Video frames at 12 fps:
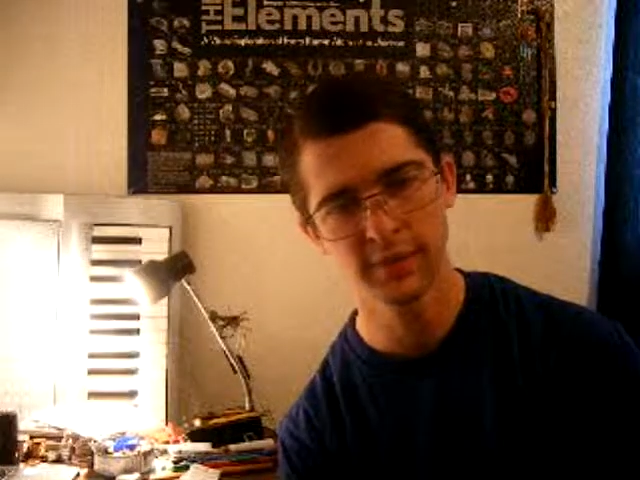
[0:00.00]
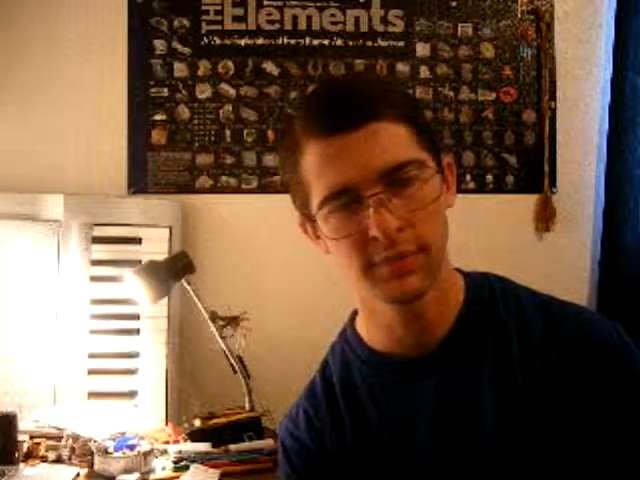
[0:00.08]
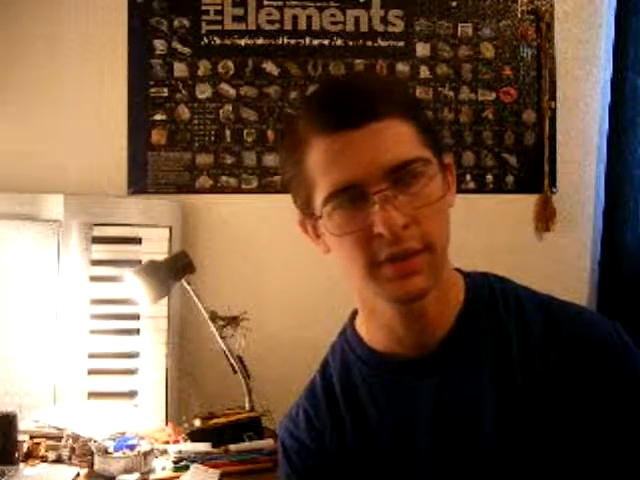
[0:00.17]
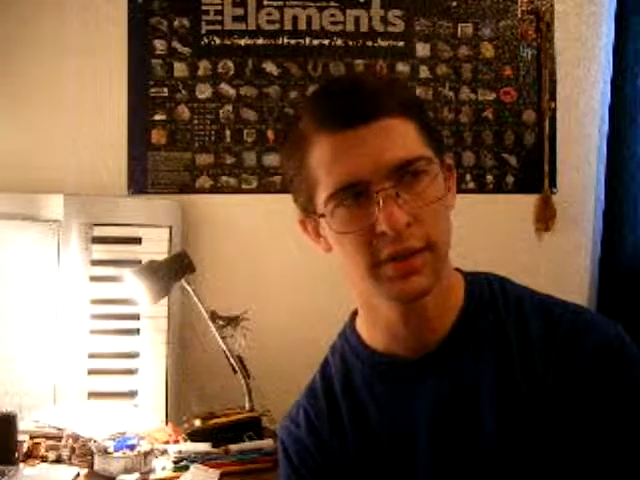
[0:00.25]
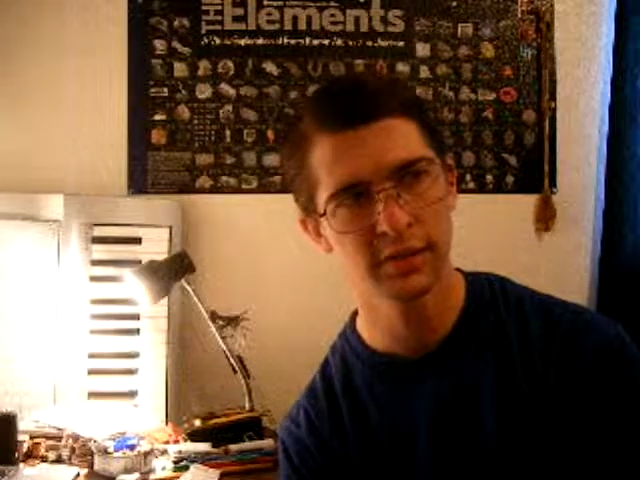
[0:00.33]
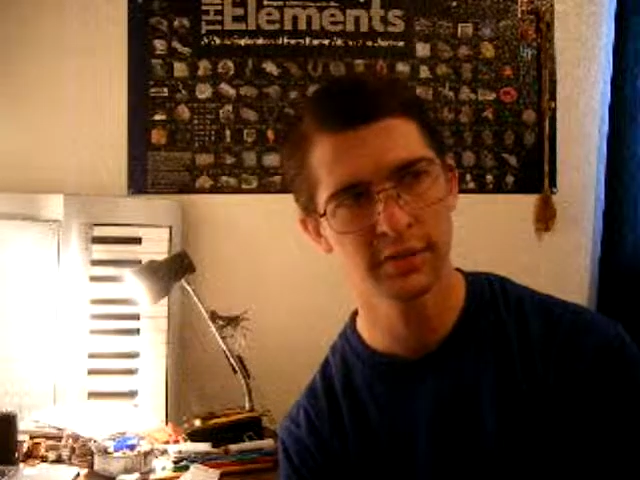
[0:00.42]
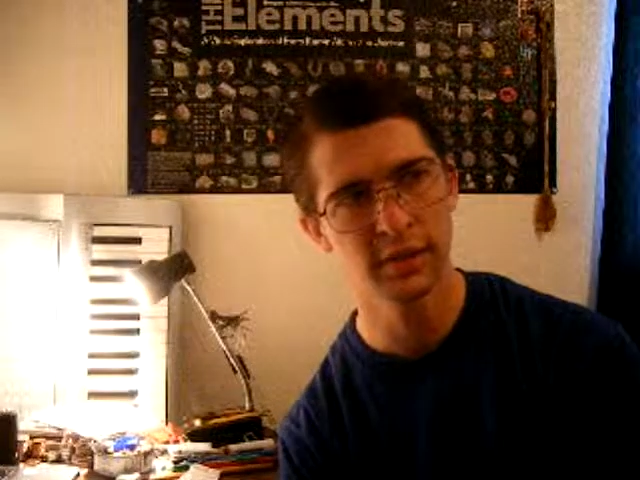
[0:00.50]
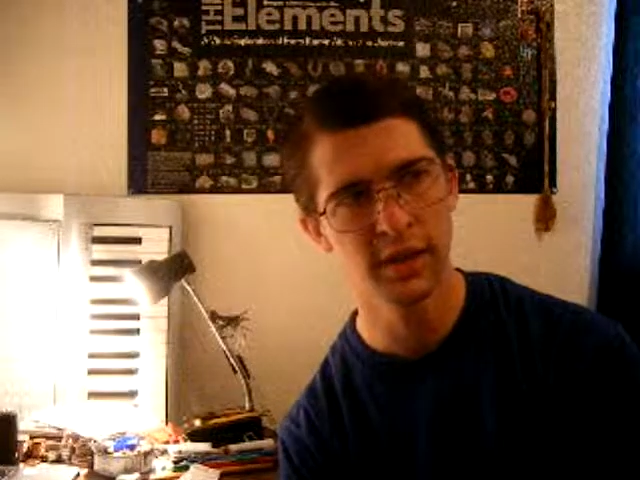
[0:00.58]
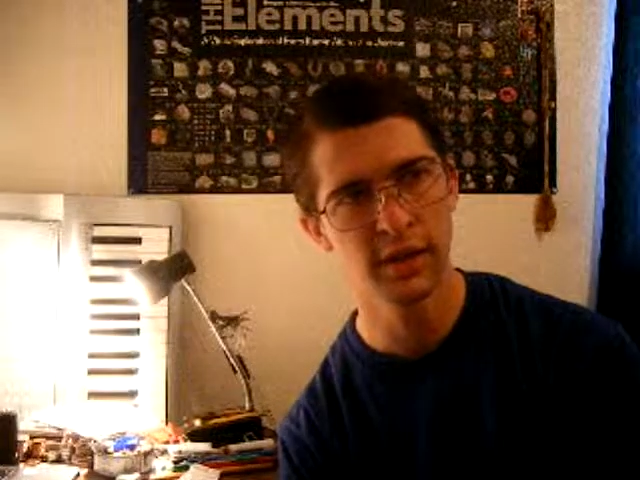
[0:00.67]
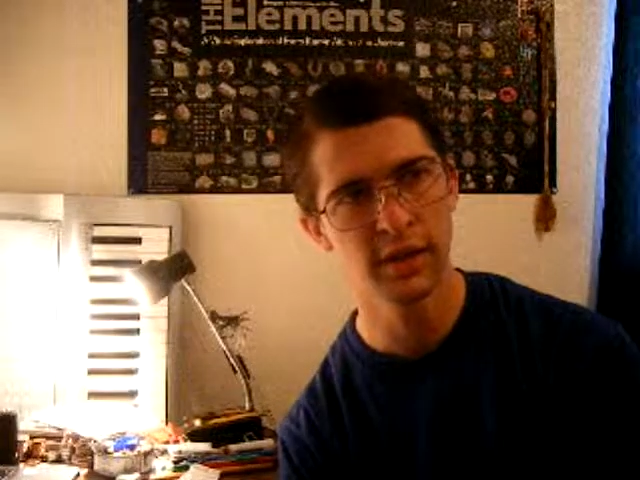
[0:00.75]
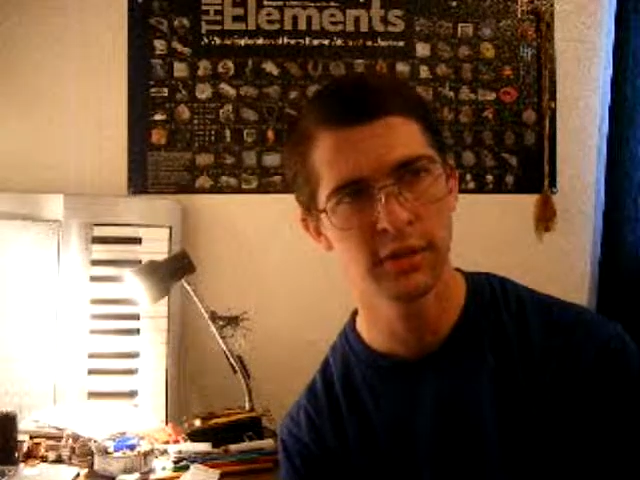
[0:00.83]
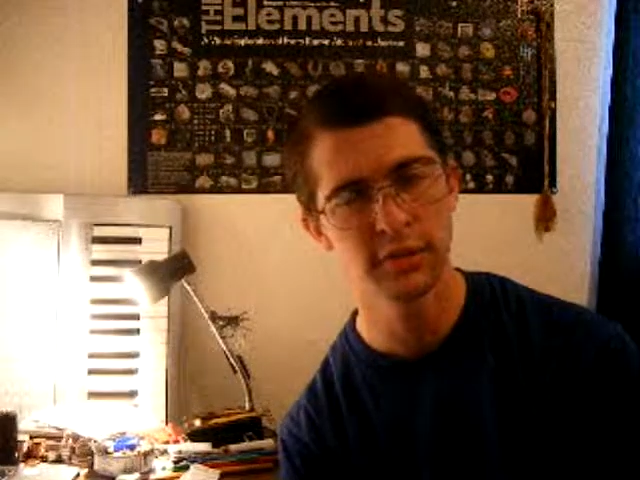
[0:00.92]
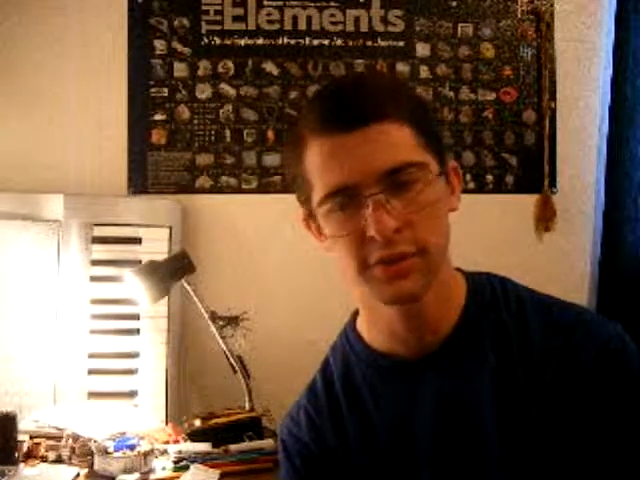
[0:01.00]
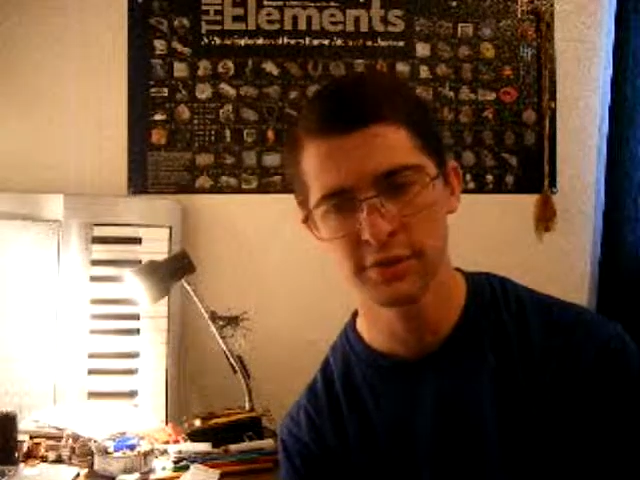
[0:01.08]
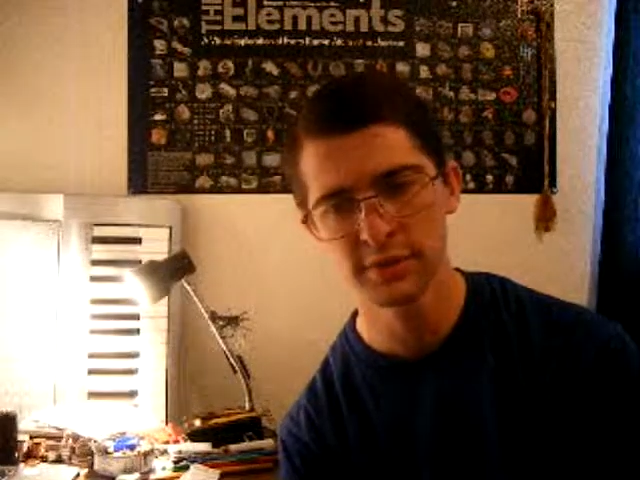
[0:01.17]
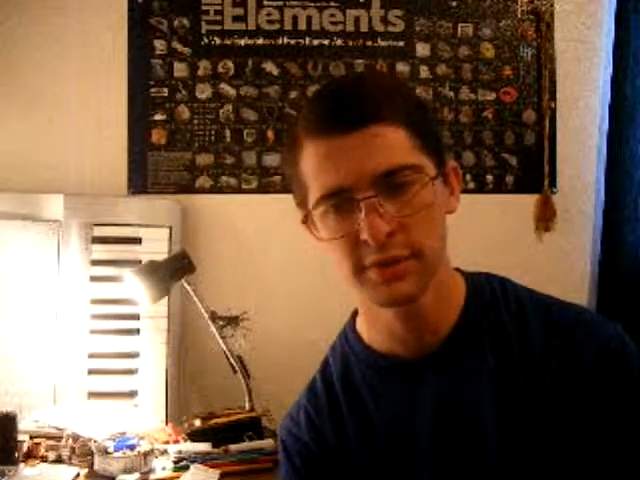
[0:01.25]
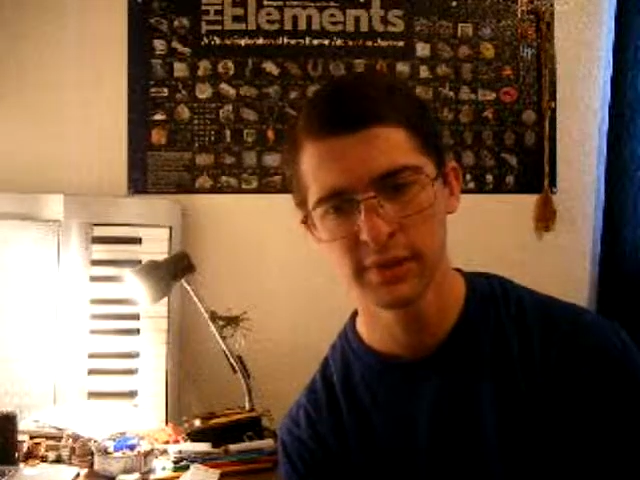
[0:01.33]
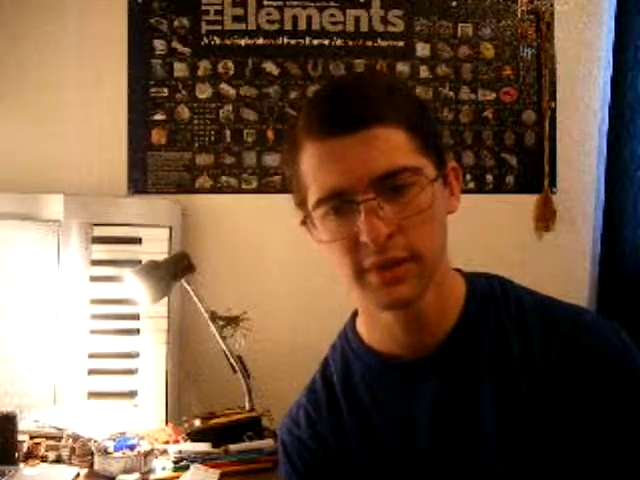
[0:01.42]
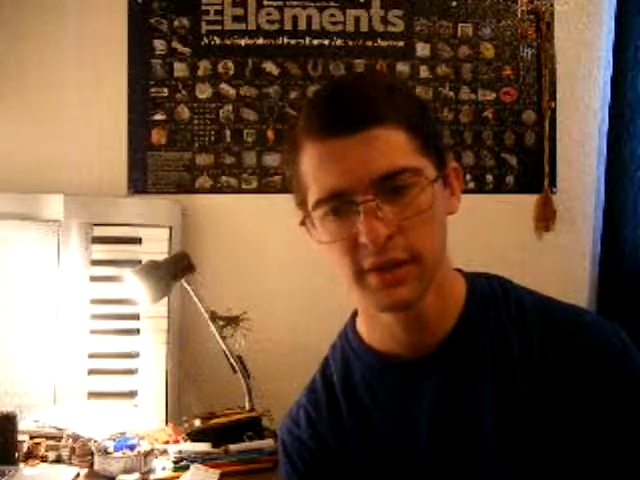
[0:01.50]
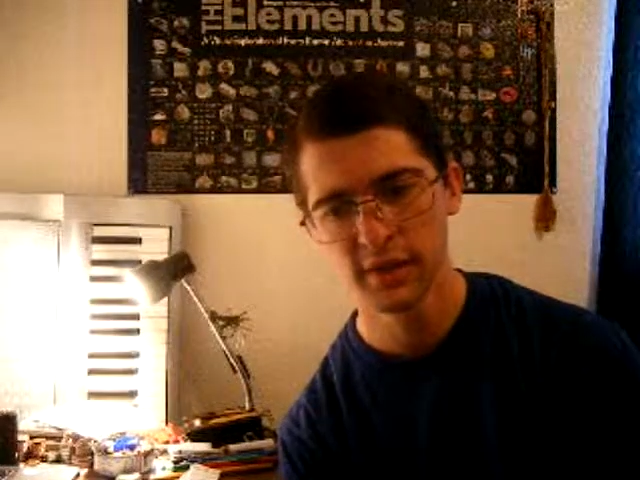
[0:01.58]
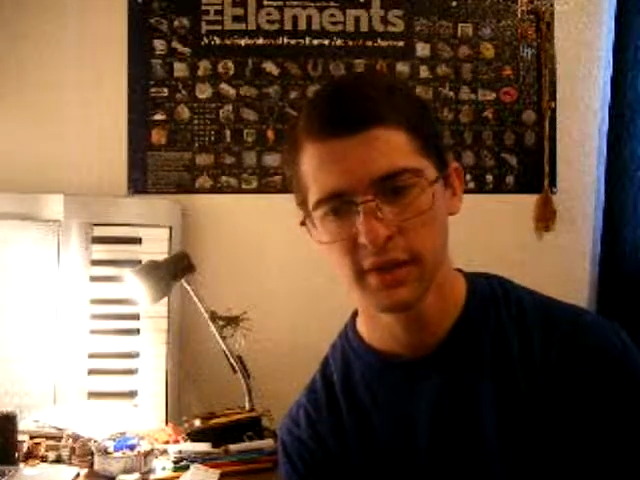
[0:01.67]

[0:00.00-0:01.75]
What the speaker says: something else in my other instrument.